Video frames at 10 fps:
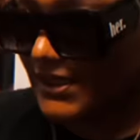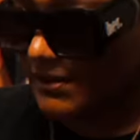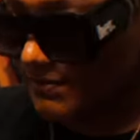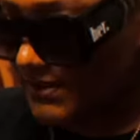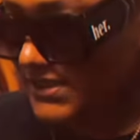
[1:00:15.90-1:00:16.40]

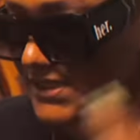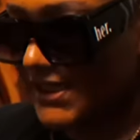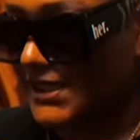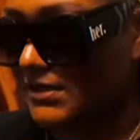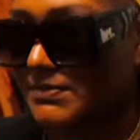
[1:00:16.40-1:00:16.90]
can't be
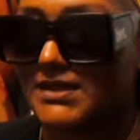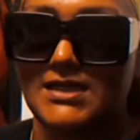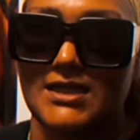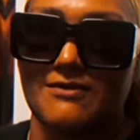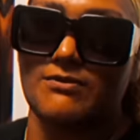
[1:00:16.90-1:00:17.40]
scared to be
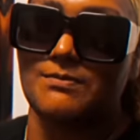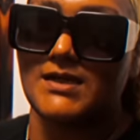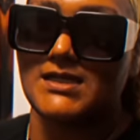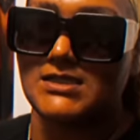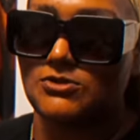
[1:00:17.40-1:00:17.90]
in different places.